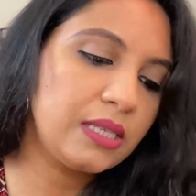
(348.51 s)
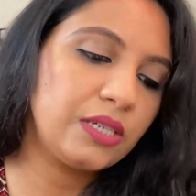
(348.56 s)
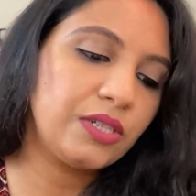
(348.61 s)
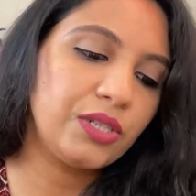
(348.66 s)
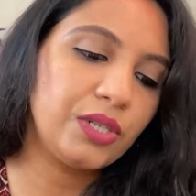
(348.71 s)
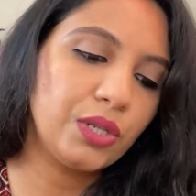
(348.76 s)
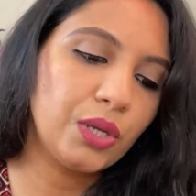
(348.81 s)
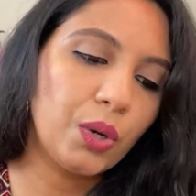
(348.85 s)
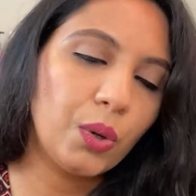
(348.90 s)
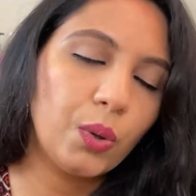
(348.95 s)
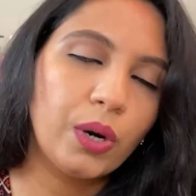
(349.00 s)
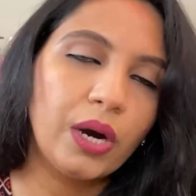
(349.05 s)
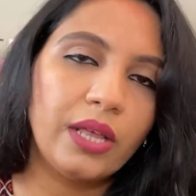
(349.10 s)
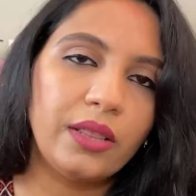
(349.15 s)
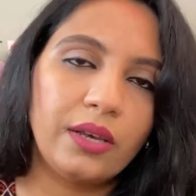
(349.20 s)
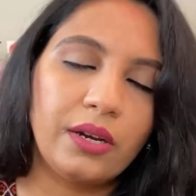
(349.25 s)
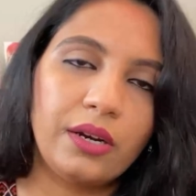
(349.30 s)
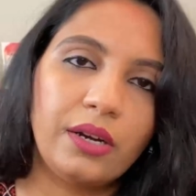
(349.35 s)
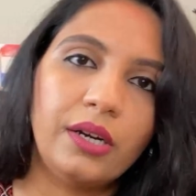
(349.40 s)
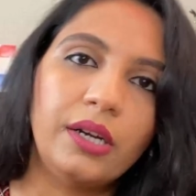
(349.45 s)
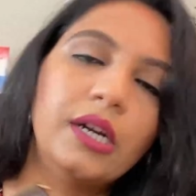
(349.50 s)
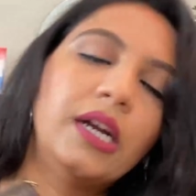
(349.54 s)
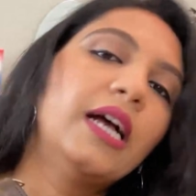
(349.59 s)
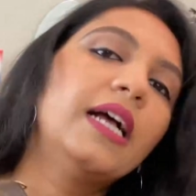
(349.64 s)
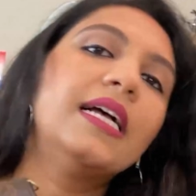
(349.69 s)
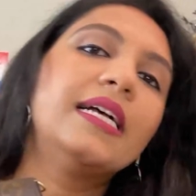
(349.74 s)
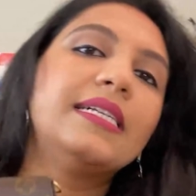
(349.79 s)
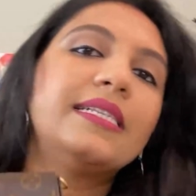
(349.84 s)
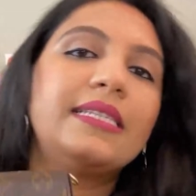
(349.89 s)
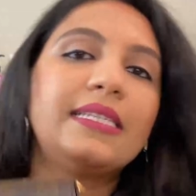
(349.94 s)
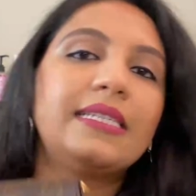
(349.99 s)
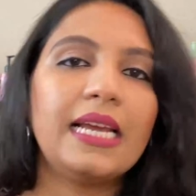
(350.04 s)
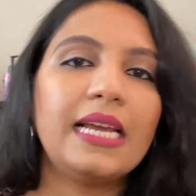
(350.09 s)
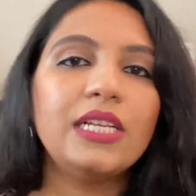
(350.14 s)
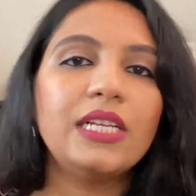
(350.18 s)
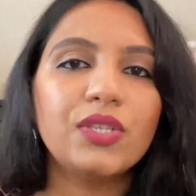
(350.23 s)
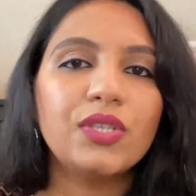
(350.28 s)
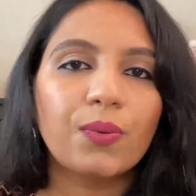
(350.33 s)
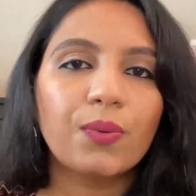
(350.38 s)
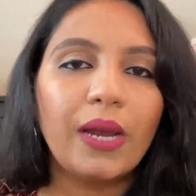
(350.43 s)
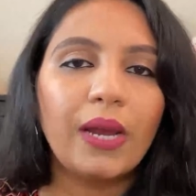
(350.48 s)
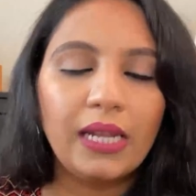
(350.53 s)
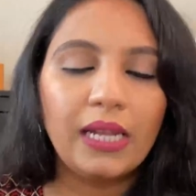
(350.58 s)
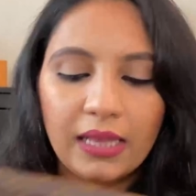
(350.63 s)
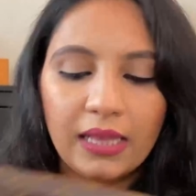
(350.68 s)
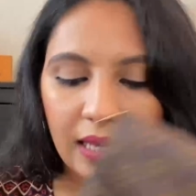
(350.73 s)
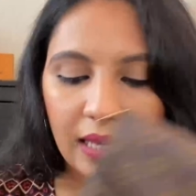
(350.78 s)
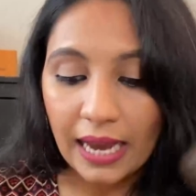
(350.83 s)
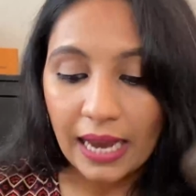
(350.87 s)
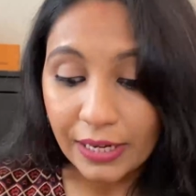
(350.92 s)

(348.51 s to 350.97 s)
There's no other stains or anything.